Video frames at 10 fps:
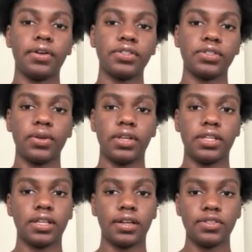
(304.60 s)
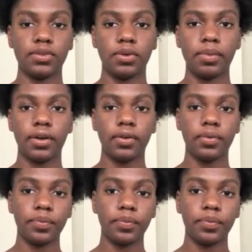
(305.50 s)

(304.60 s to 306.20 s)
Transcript: So he decided to rebel.